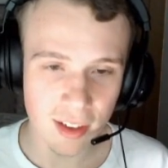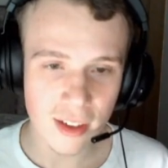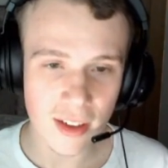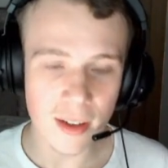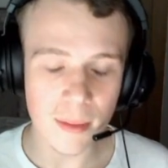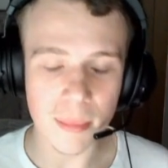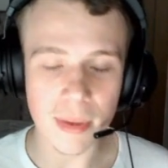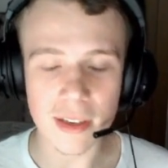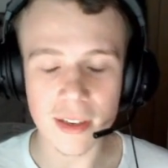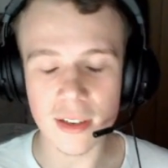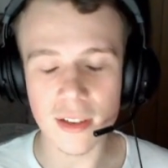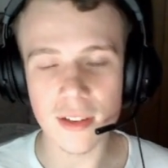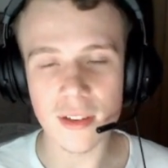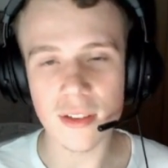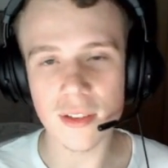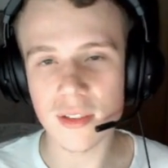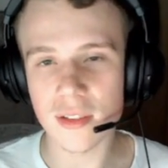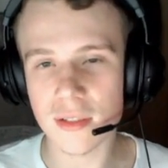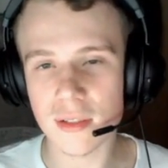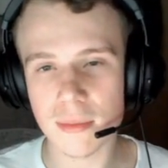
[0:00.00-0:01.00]

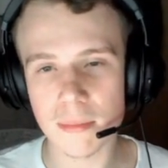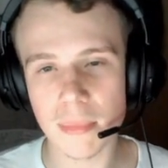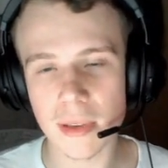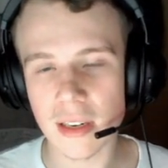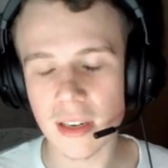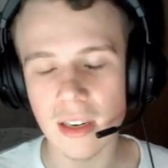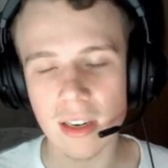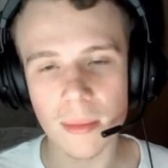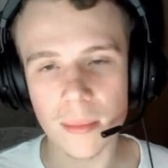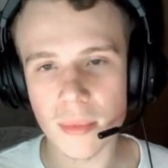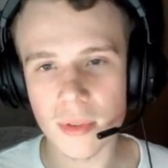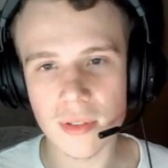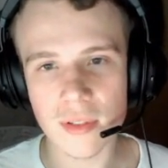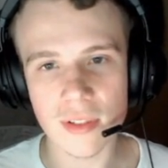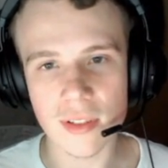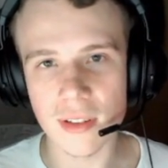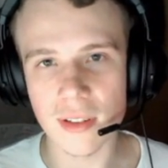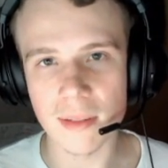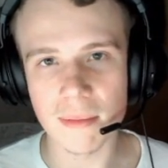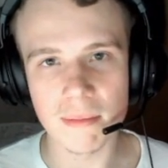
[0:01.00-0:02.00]
because bigger numbers
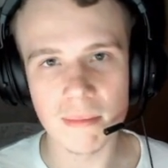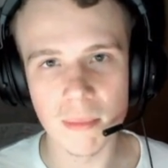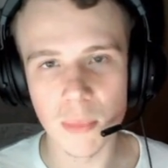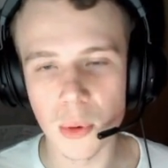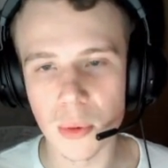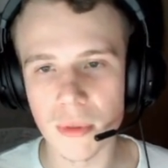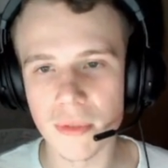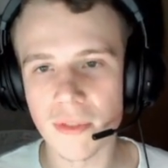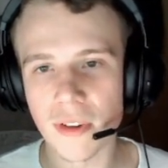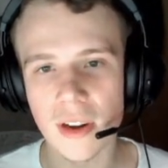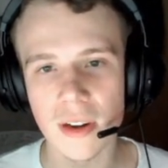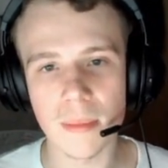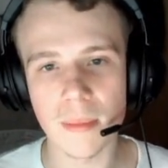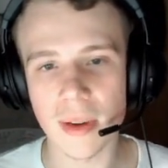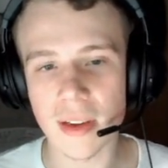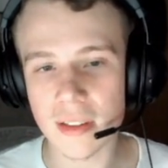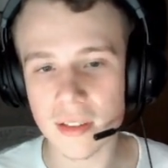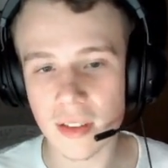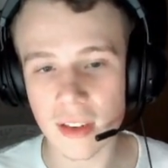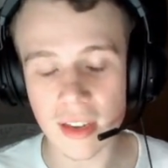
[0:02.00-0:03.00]
are more fun,
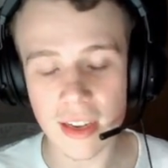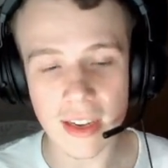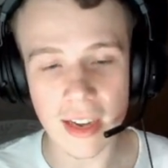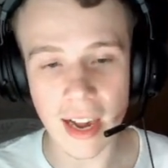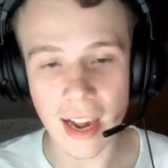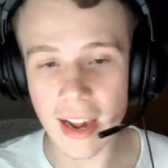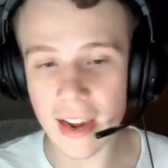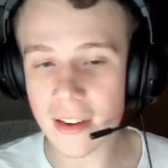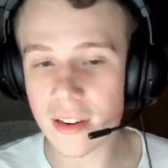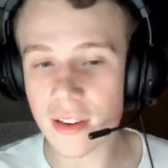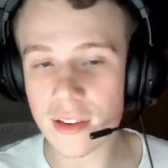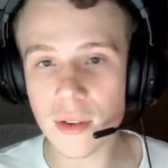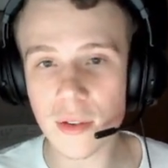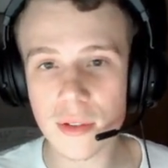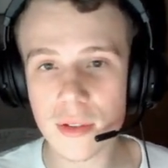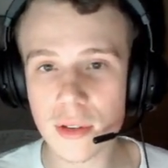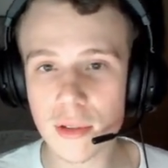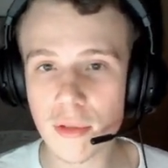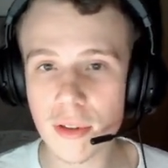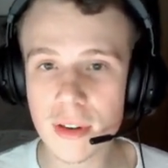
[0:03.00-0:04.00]
basically. And I got
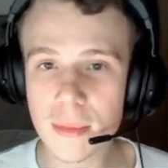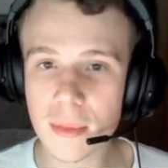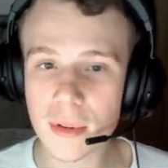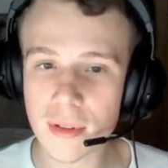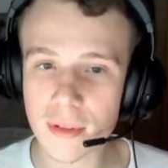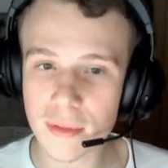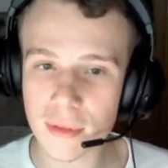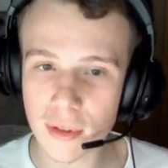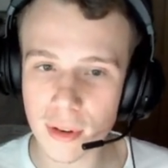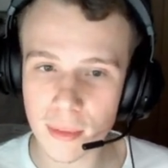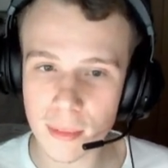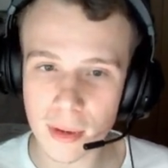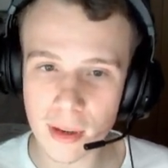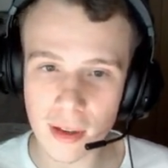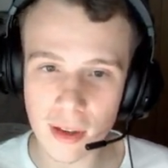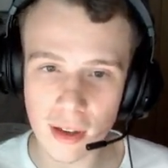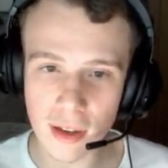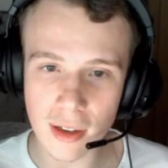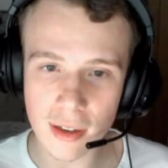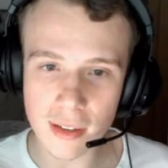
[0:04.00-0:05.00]
the agreement from
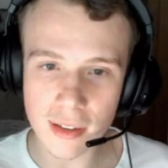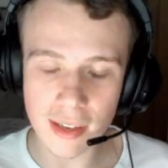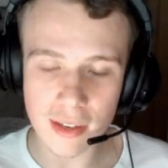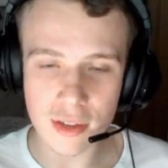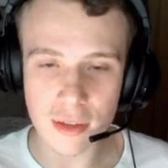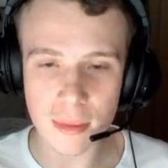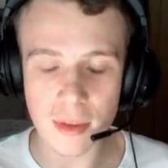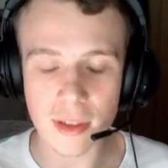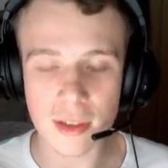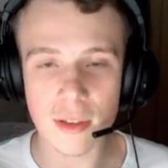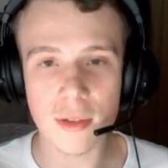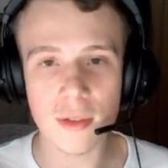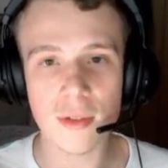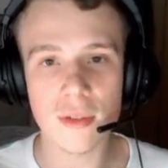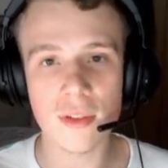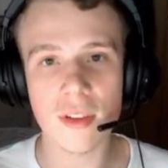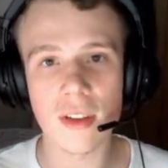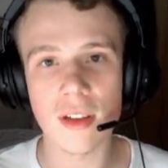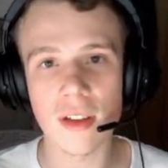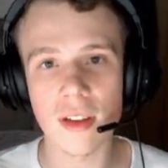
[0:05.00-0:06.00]
Kesdemir,
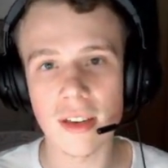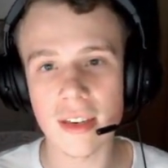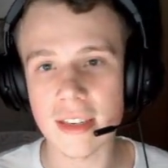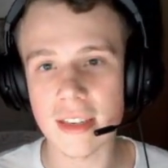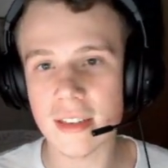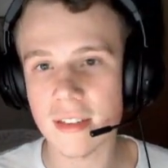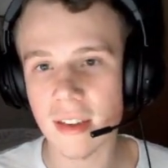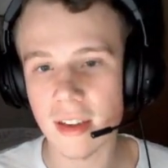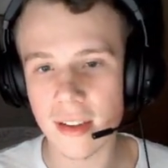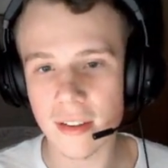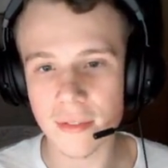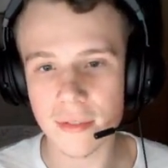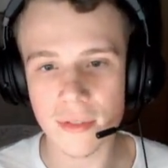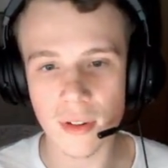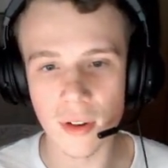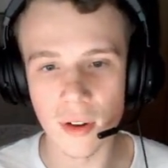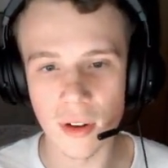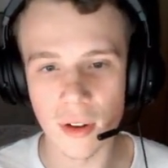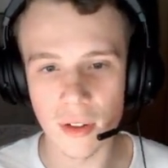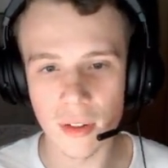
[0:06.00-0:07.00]
who's the lead dev
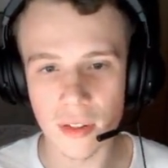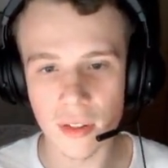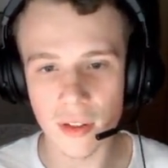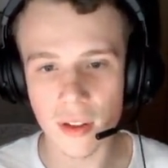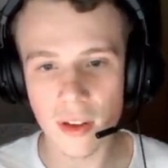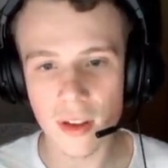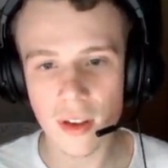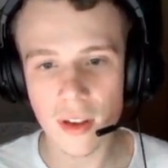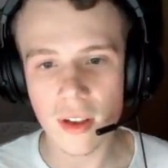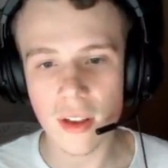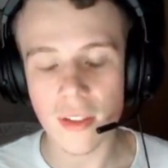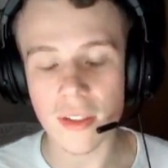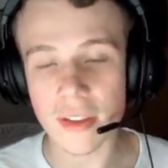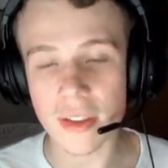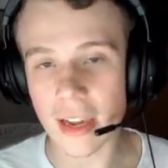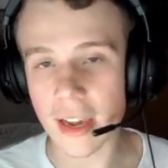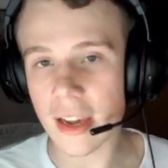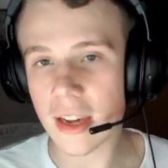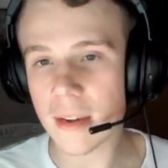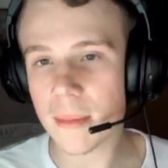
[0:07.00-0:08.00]
on the
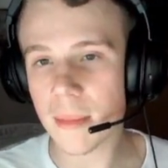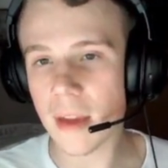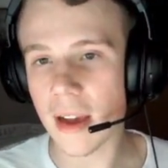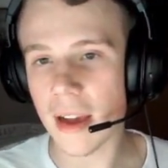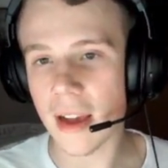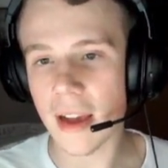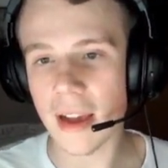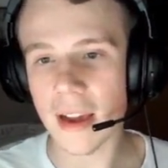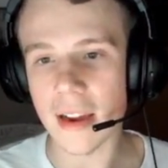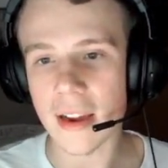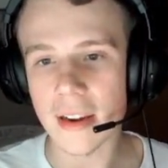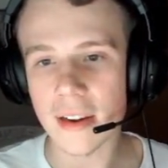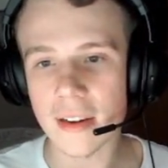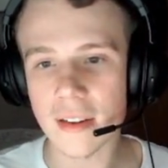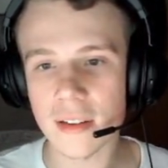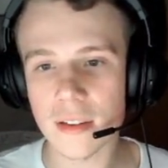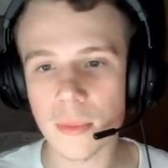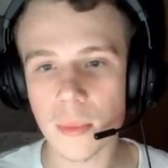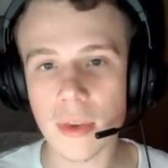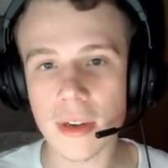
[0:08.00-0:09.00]
game,
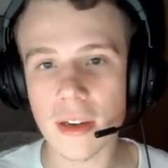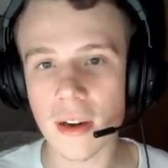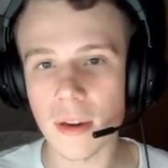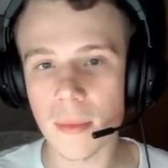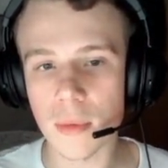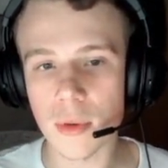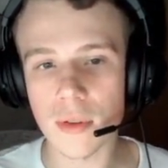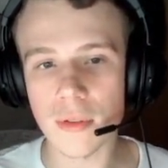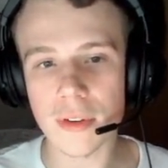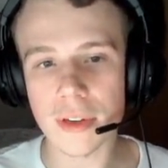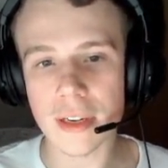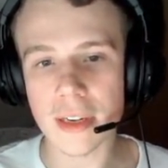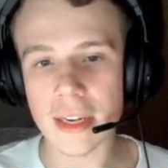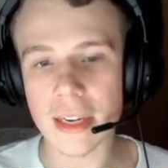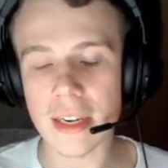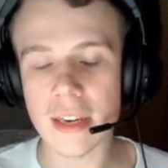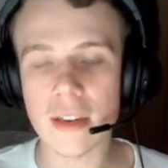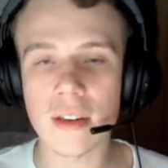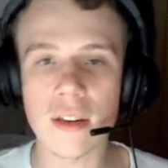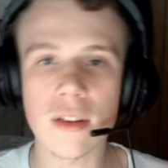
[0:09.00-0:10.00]
and we are moving
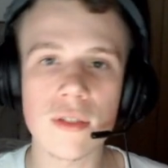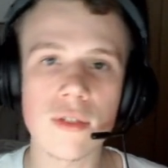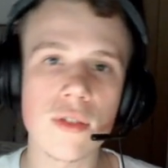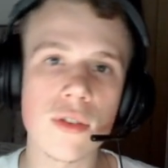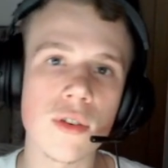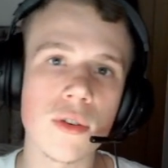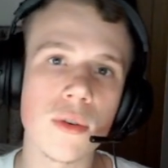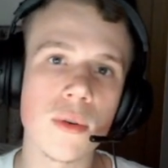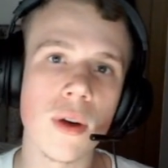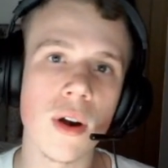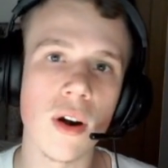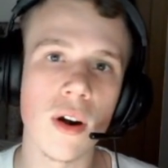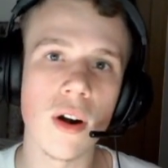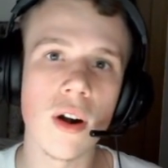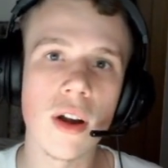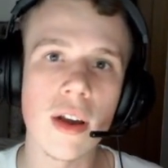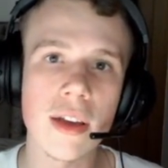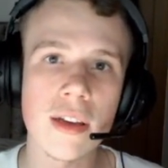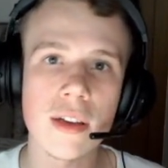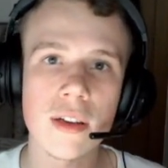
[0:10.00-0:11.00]
into
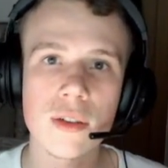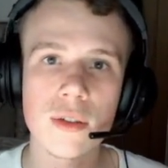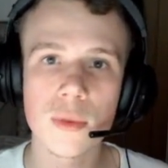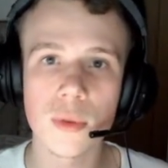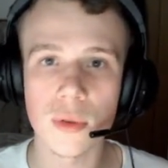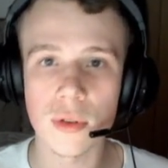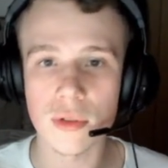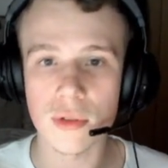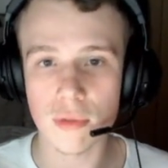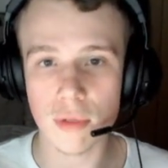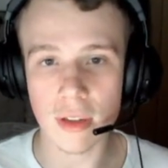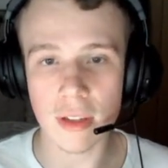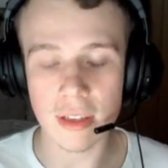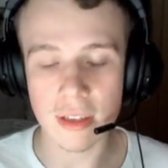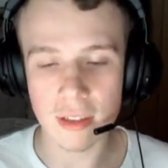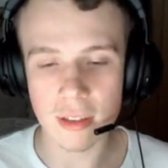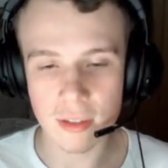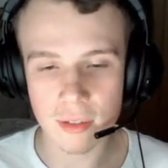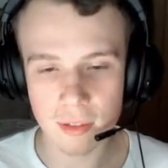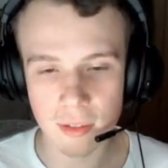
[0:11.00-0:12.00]
high
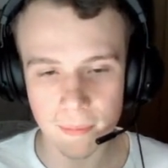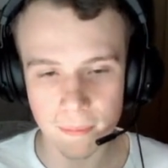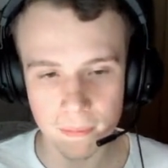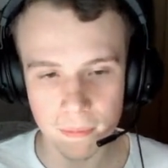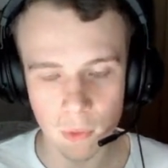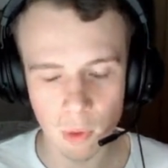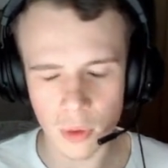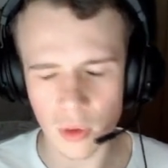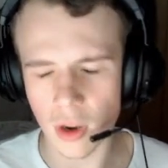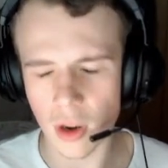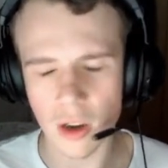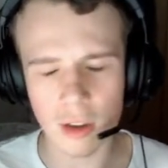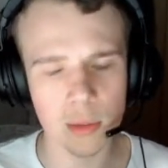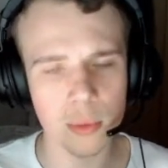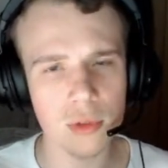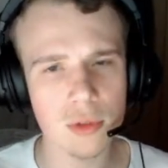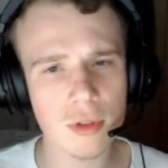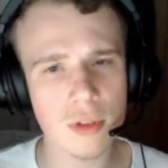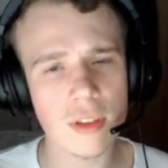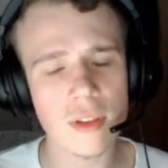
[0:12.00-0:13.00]
quadrillions. Oh, not high
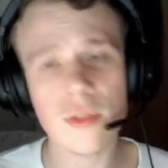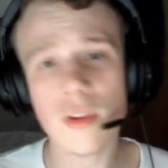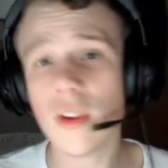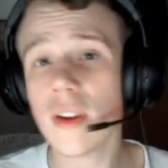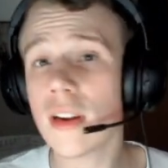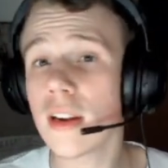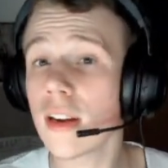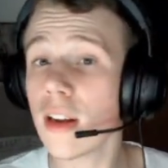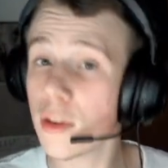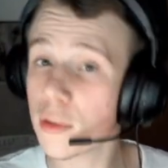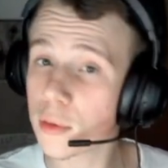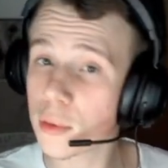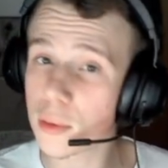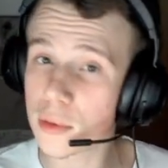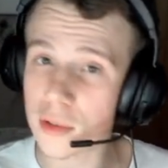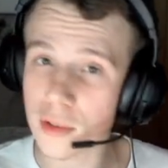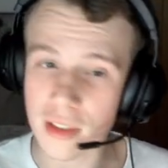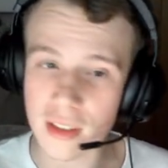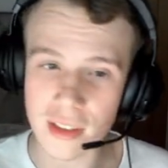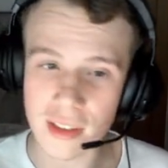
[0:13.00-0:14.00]
quadrillions, sorry, low
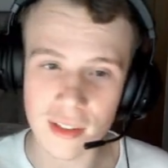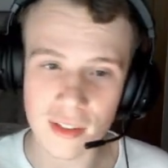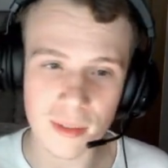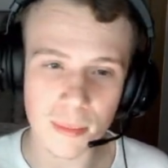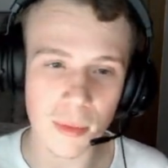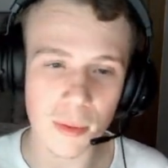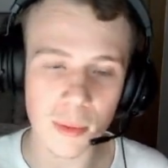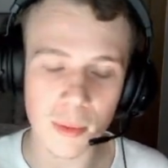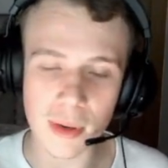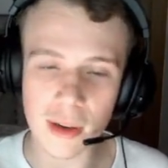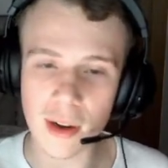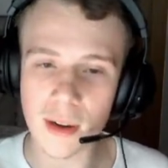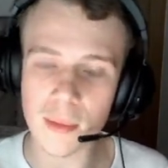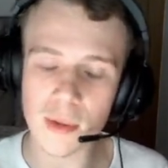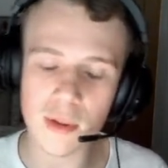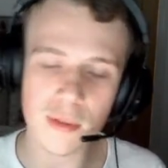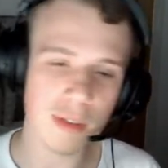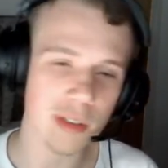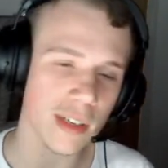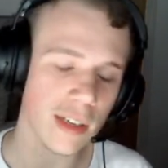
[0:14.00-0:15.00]
quadrillions, but we are
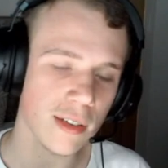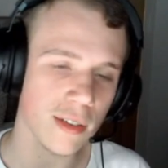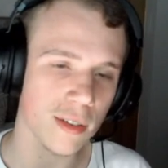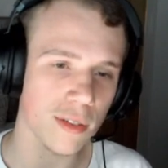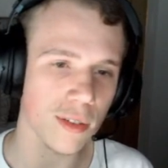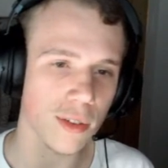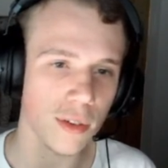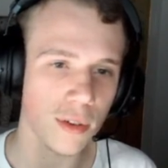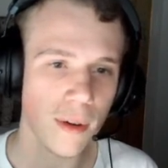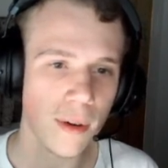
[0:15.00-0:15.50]
moving into